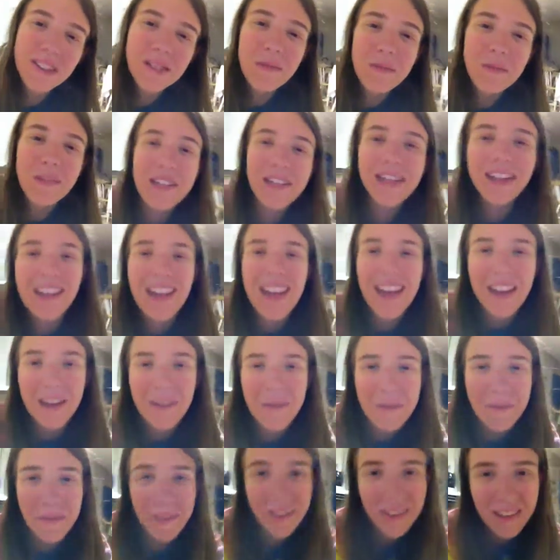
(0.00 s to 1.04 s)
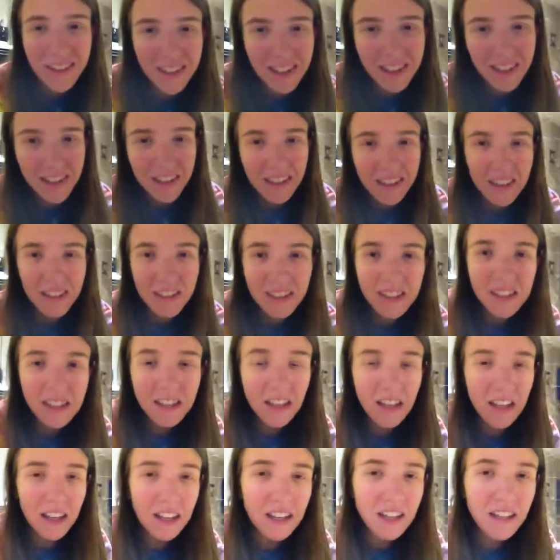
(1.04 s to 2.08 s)
to be him. It's
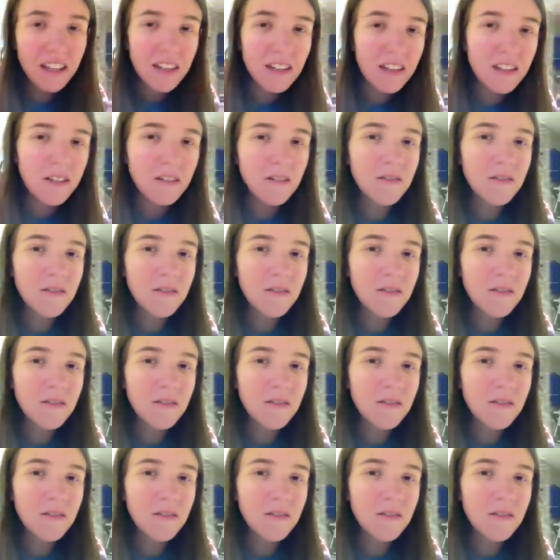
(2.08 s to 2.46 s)
like,